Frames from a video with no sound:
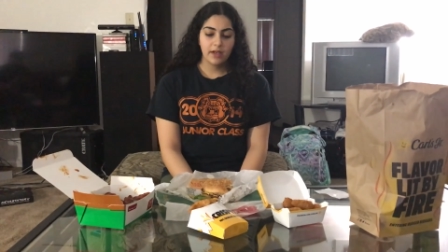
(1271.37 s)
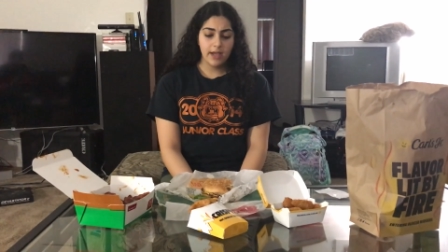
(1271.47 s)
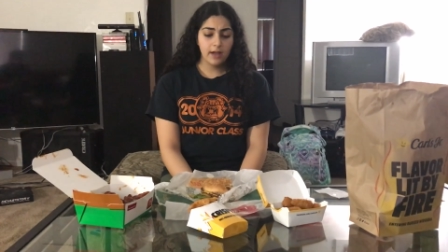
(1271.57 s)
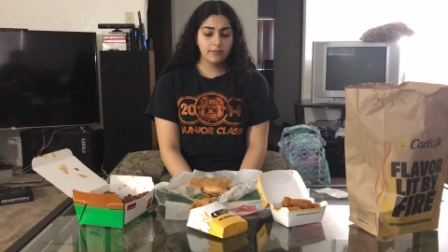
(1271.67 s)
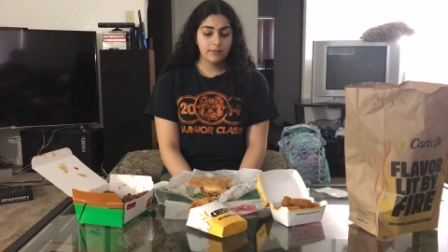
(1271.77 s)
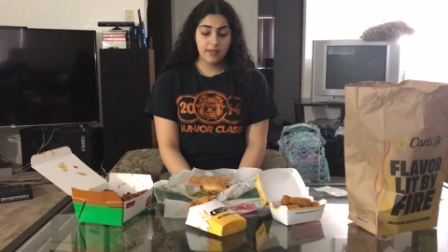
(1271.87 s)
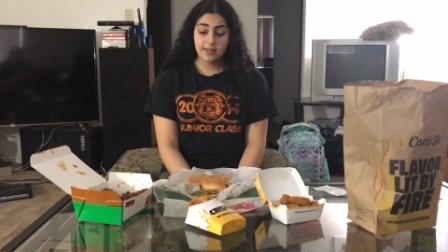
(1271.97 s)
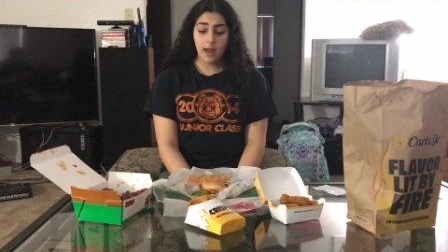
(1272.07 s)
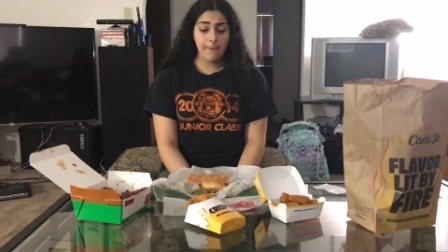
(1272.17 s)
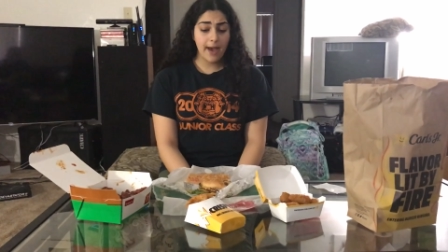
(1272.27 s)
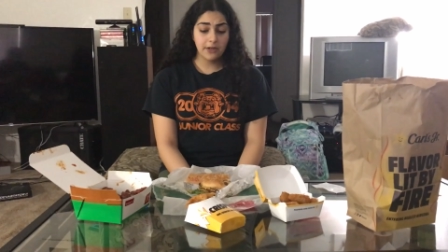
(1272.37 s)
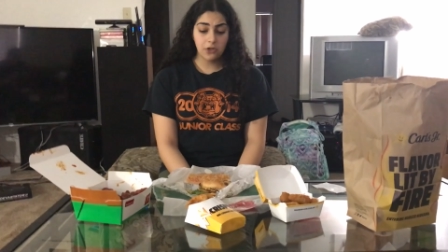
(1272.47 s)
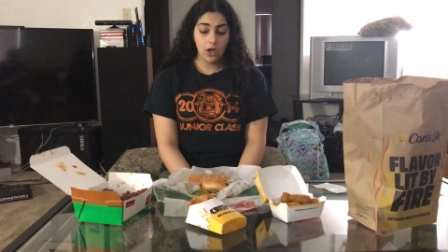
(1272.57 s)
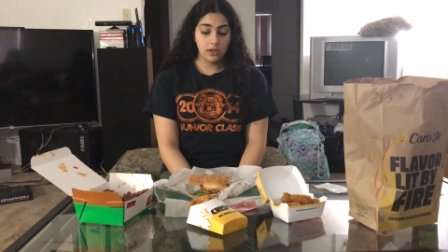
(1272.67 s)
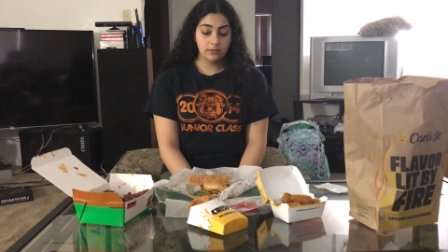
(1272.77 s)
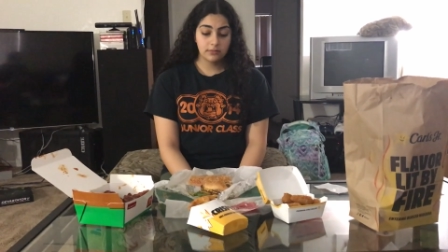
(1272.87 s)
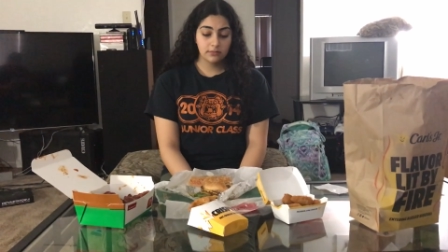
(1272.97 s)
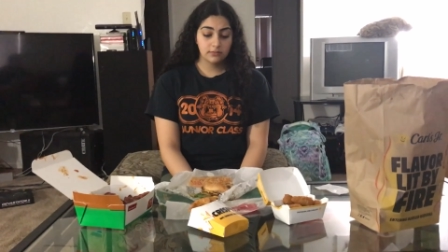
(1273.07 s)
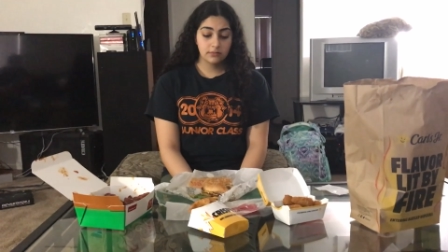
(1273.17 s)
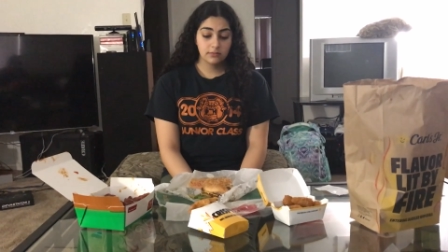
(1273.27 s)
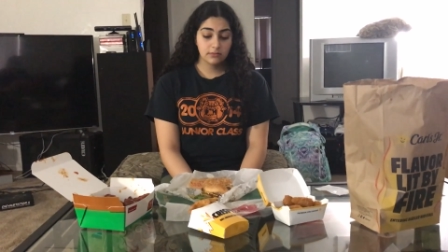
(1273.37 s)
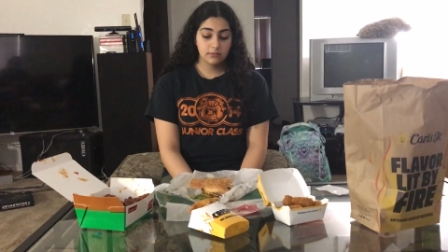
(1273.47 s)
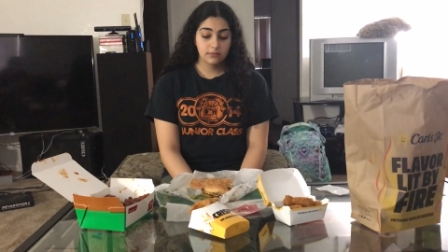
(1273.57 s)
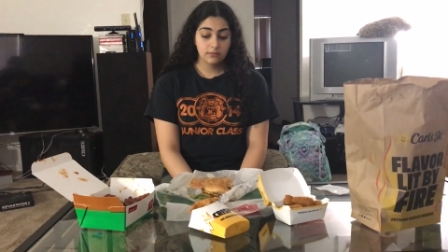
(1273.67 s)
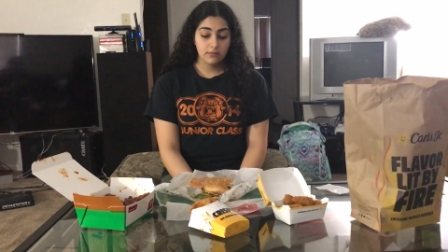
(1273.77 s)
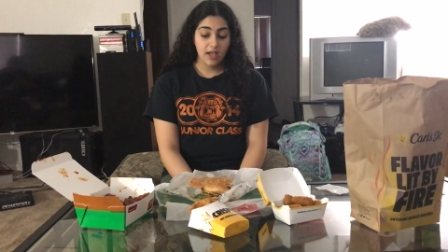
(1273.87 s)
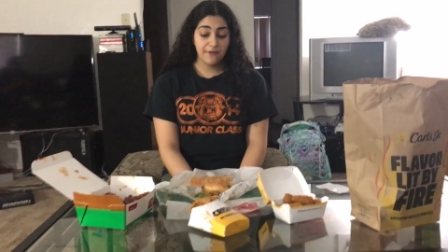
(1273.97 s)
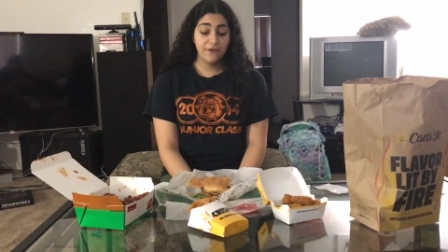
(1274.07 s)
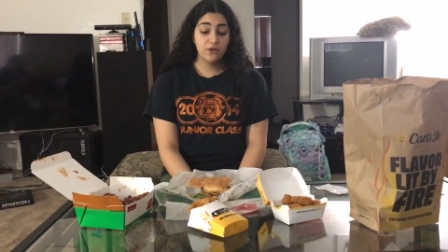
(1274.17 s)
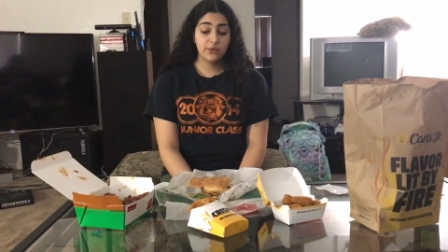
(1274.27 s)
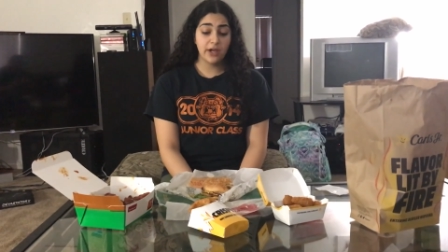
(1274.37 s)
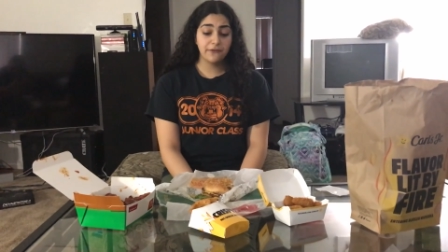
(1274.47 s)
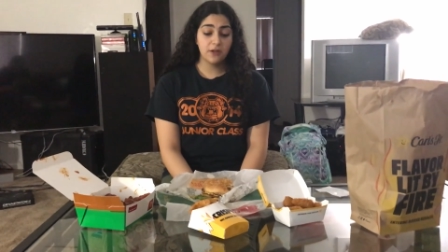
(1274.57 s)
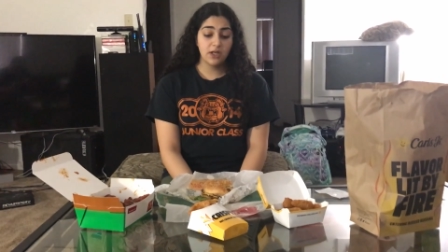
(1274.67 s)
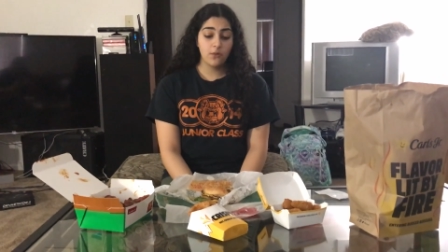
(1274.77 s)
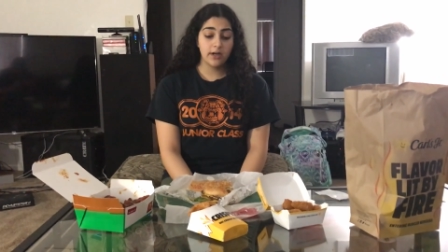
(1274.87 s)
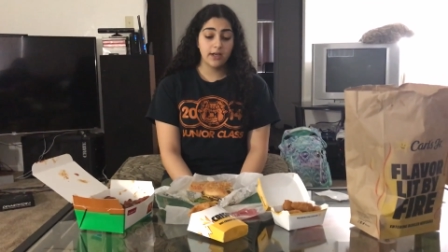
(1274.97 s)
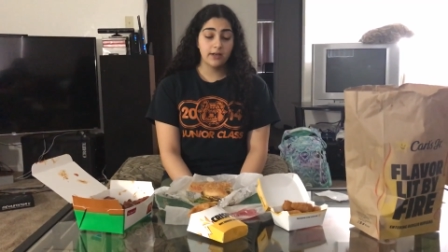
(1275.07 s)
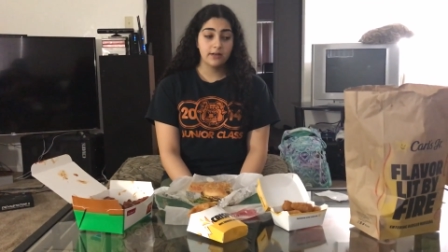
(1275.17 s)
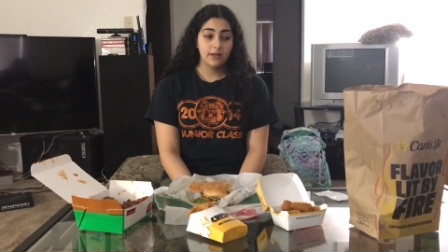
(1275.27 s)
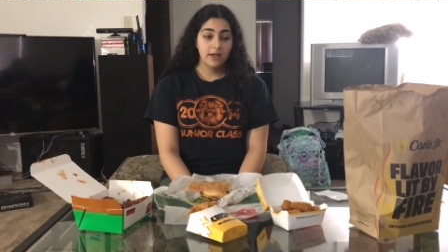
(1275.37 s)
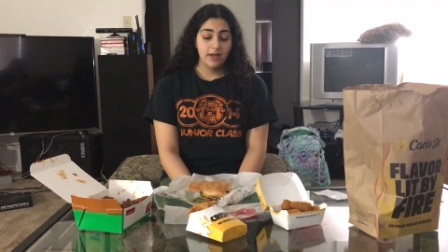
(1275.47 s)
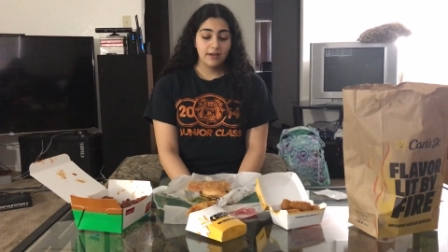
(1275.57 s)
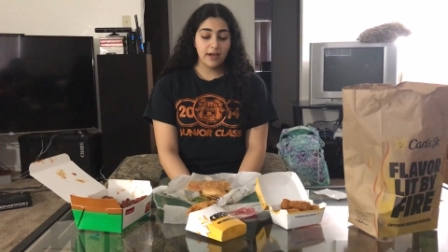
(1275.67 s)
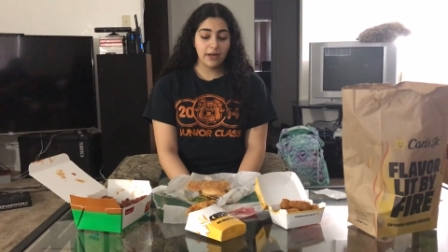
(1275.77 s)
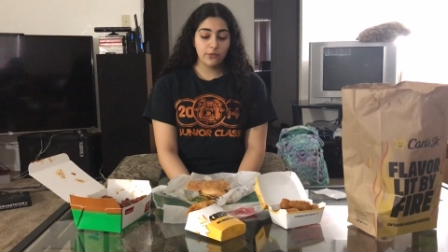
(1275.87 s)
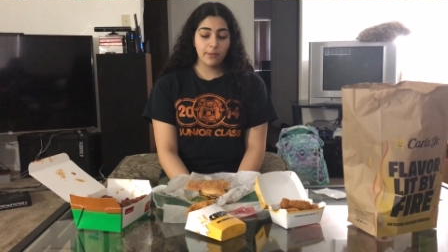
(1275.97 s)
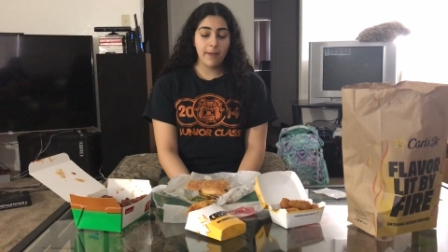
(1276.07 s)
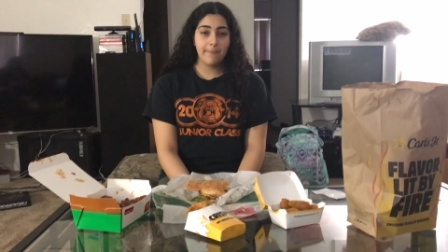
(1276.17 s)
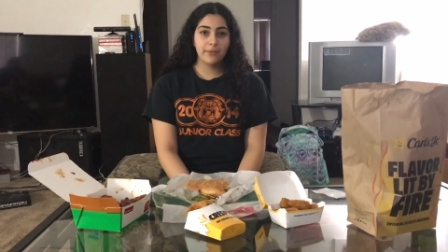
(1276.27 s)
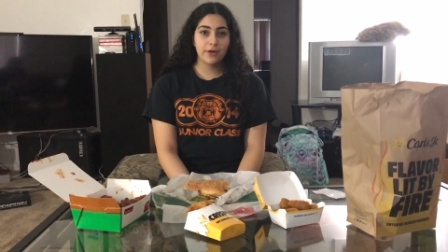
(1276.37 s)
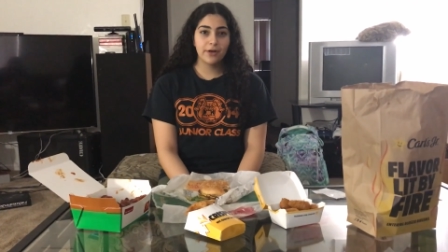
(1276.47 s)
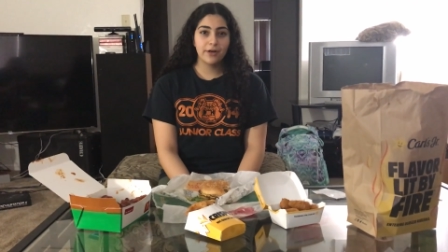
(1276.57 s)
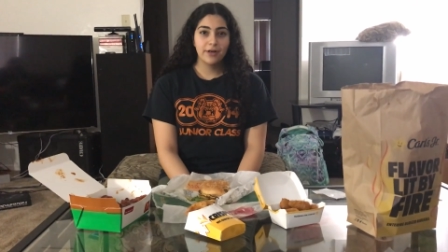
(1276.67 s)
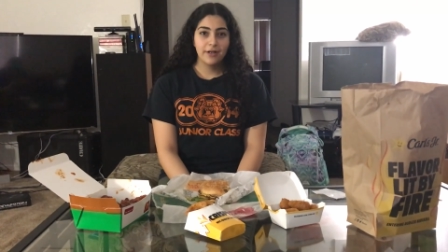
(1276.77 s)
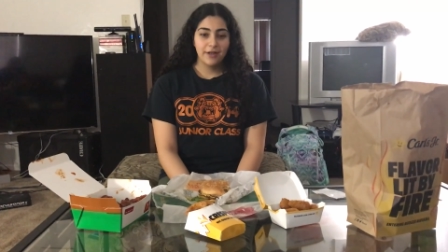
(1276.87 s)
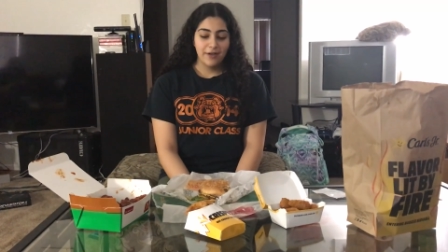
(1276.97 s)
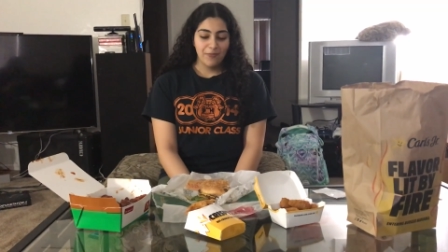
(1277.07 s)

Yeah, it's not bad at all. If you definitely want to kind of remember